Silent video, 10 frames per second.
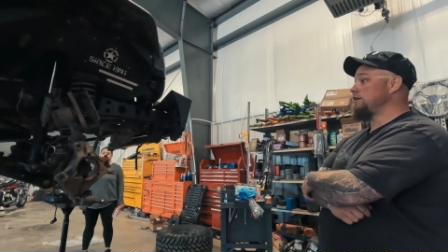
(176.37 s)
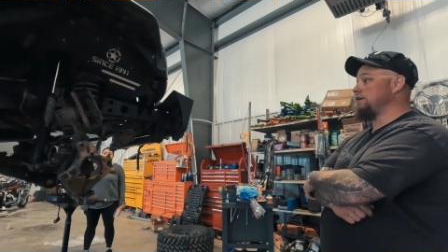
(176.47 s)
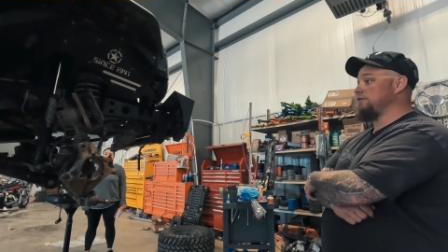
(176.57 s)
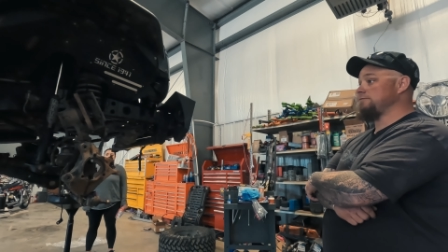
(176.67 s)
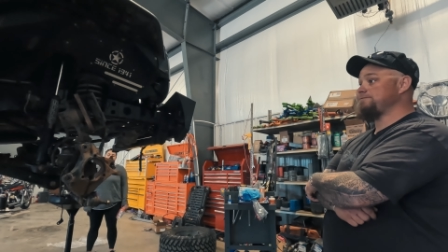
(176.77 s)

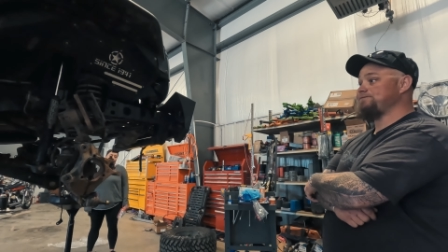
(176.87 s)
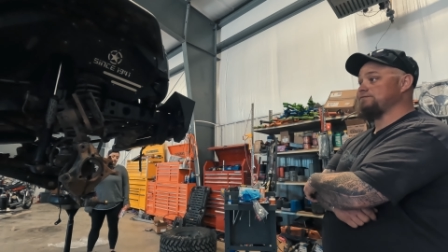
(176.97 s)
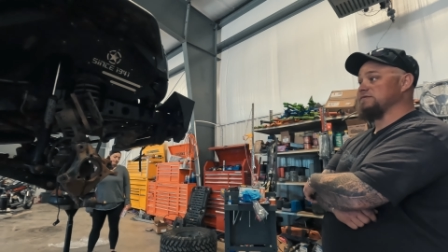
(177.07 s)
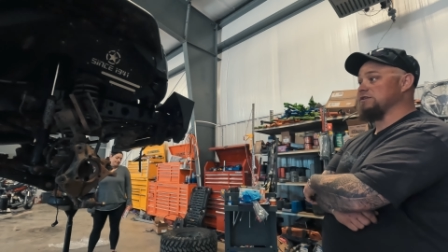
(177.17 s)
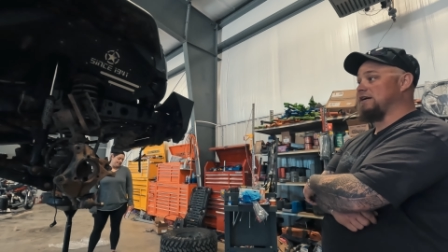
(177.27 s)
You know,
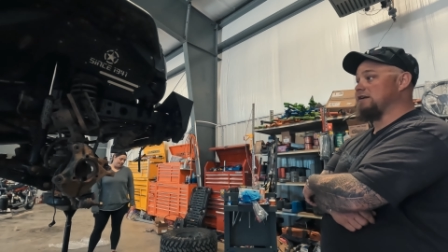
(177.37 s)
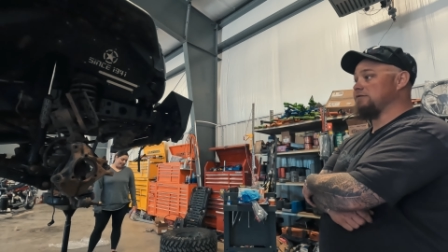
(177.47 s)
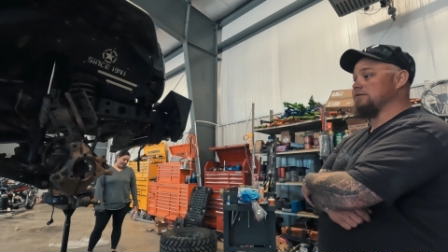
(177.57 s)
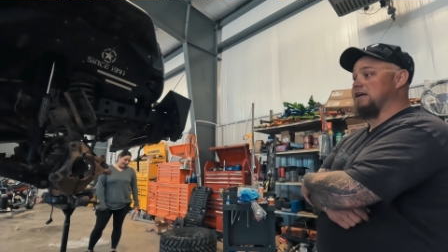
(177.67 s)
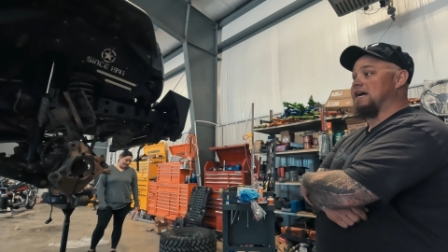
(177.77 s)
so I
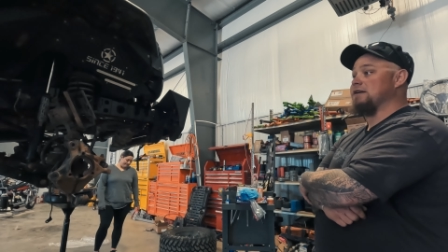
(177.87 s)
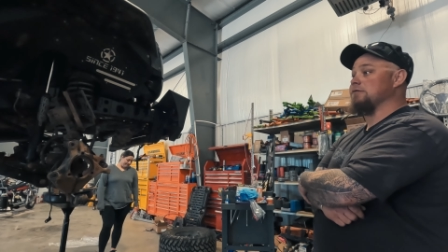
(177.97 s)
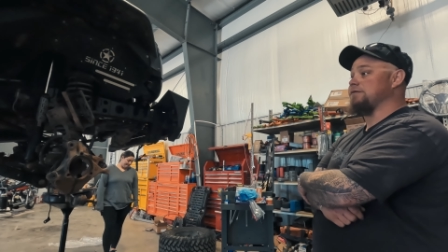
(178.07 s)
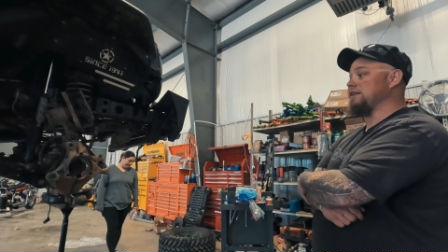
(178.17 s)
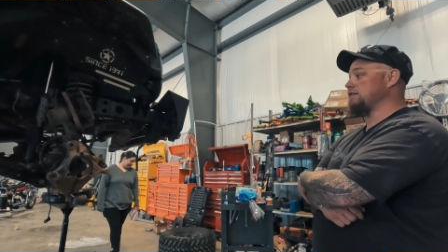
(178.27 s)
don't I
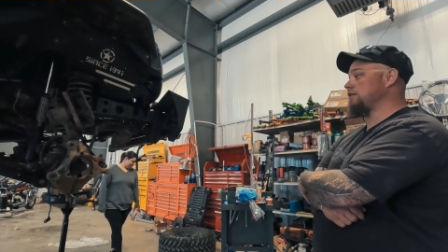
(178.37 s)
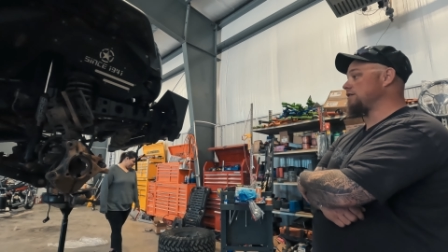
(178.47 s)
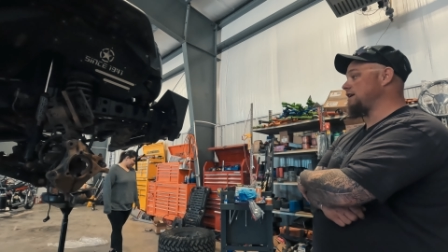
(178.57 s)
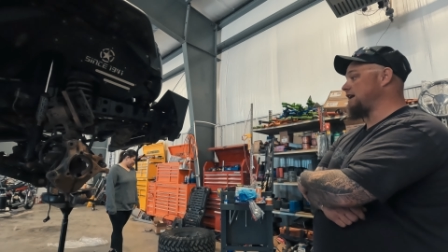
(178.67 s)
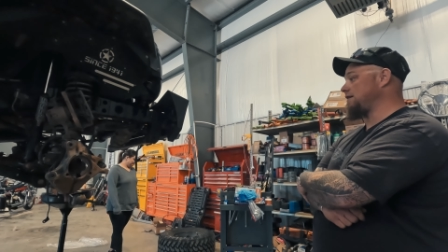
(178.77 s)
don't think that they're
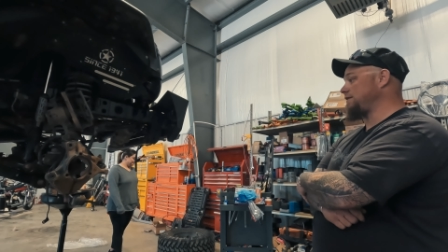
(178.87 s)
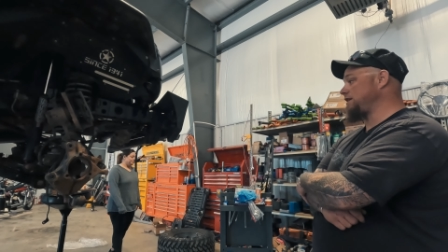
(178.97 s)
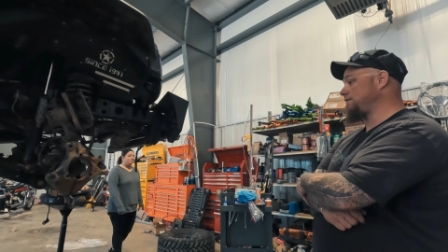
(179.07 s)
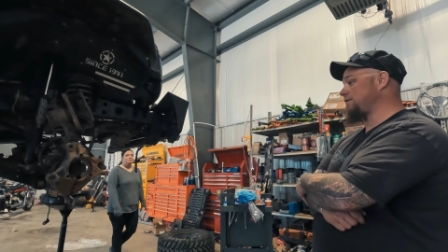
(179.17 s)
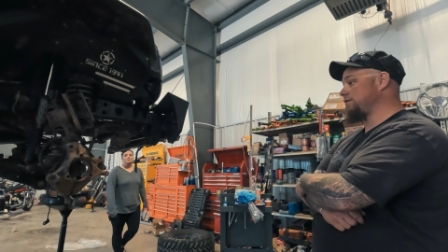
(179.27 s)
going to have
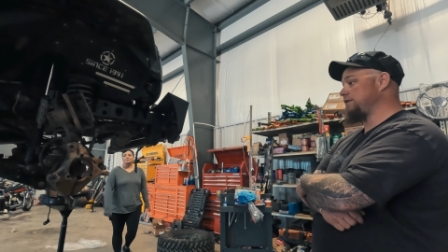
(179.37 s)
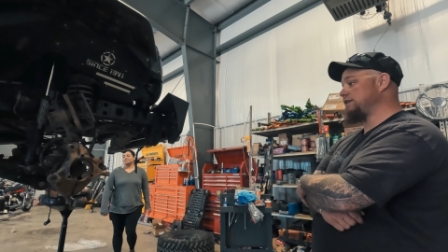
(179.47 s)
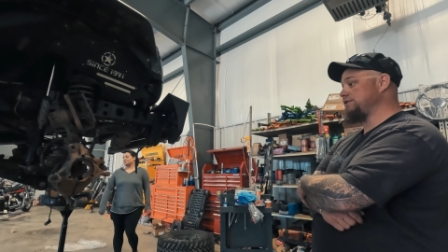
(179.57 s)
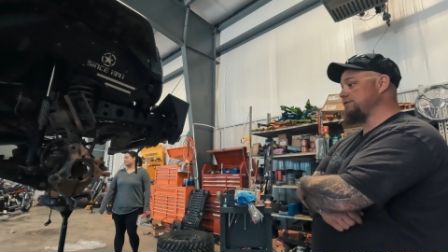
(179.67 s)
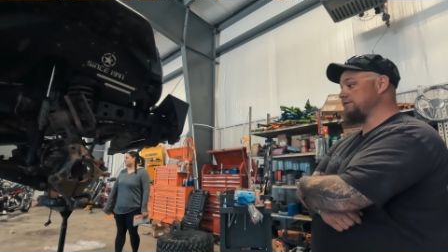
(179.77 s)
any further
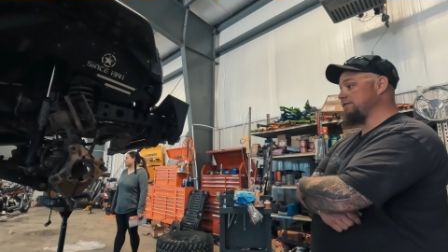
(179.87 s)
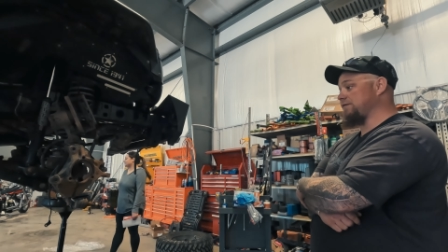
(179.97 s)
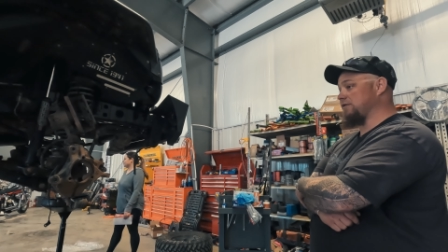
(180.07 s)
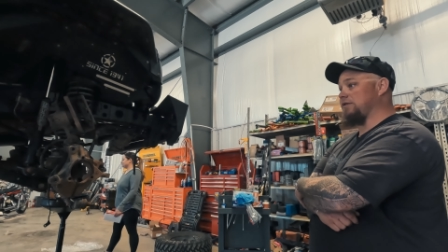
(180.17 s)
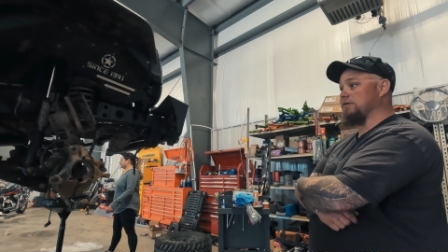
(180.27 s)
issues
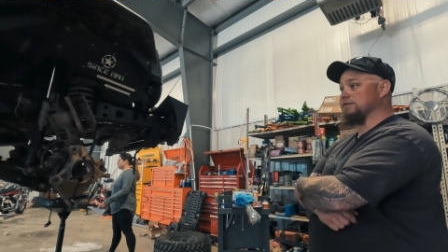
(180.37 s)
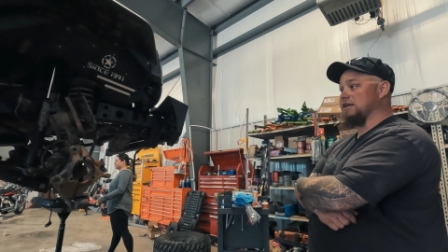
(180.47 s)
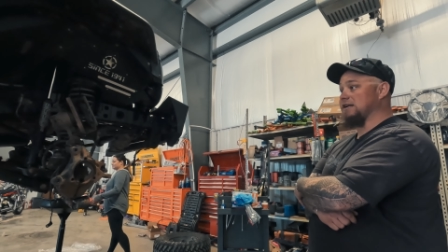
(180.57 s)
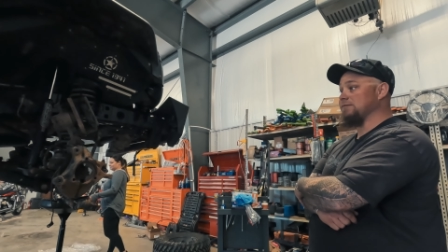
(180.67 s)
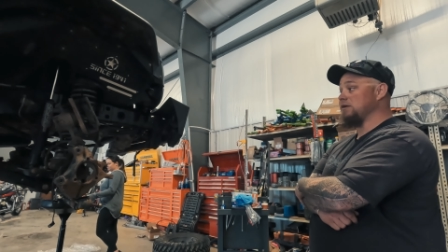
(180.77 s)
for a long
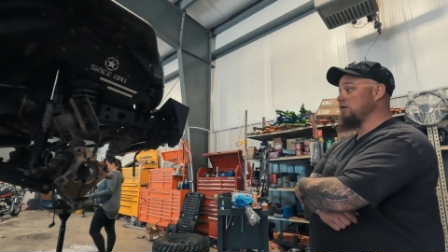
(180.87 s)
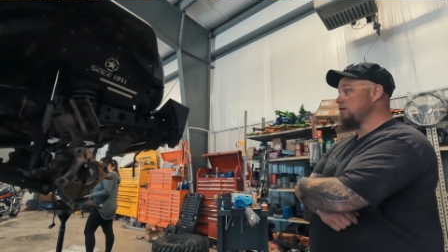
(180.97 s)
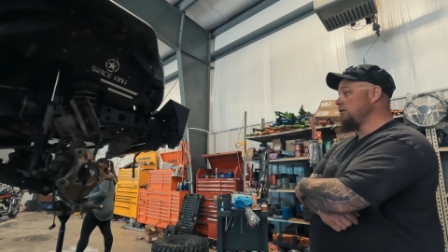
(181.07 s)
time,